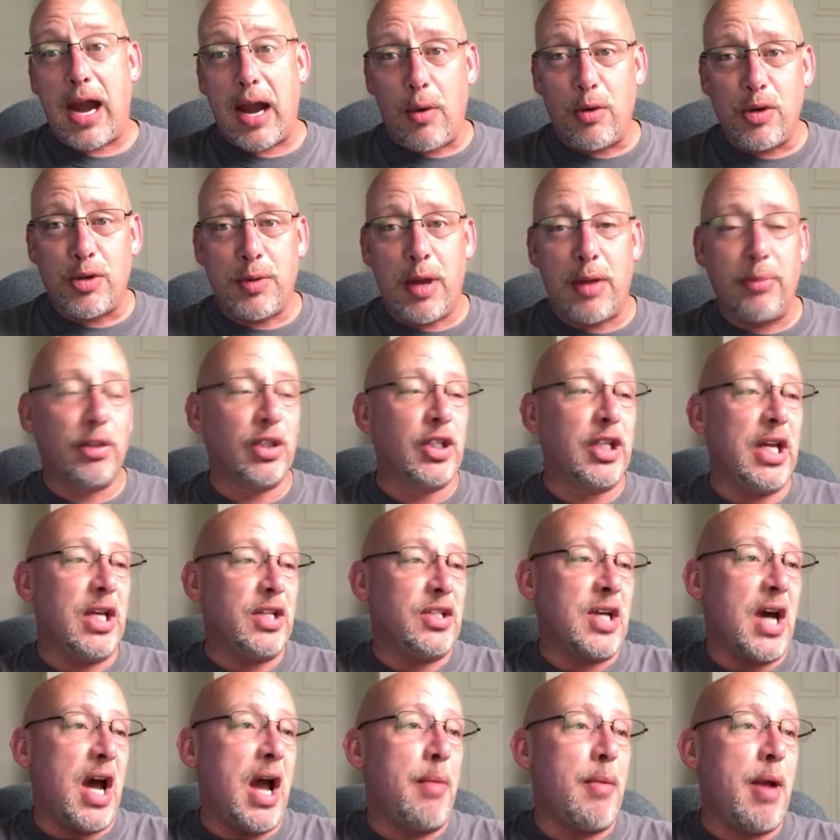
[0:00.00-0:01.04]
I was able to get
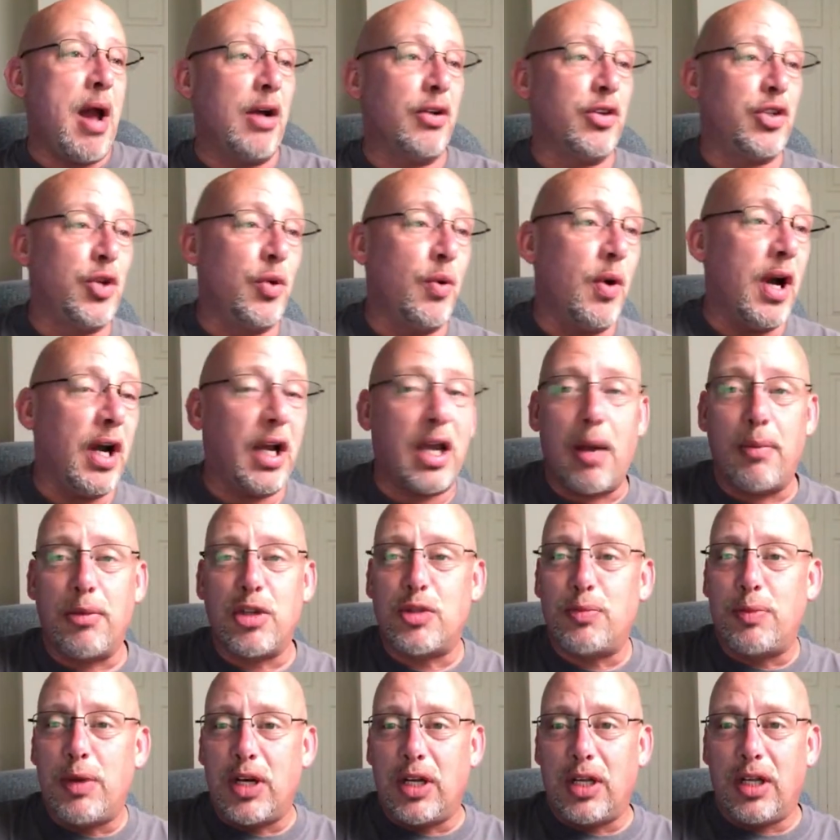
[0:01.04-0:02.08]
time out to uh, come and
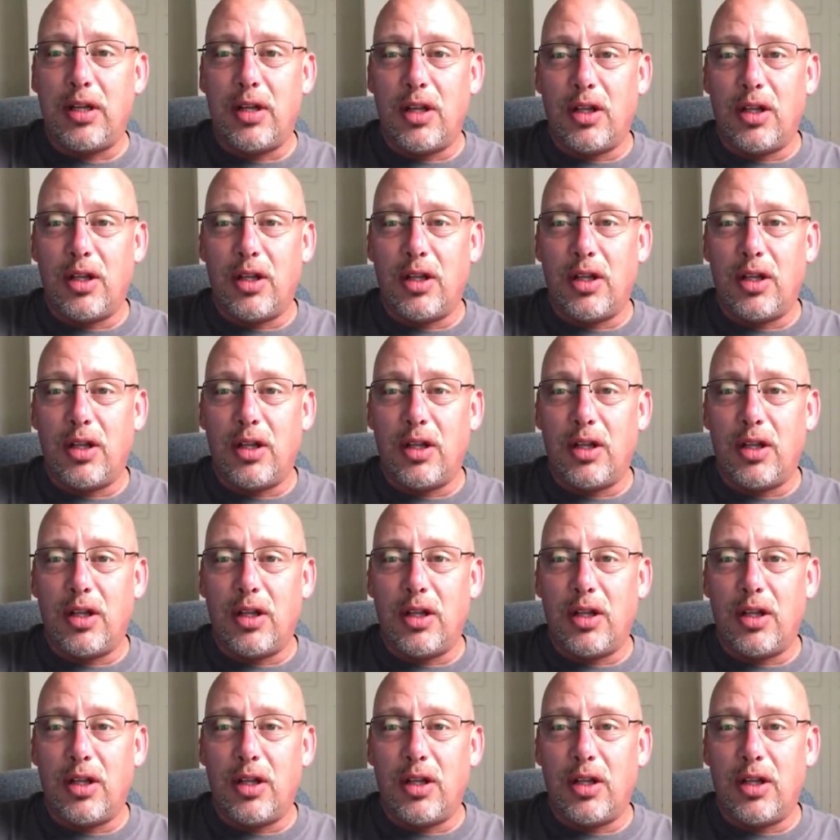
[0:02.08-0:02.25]
spend a,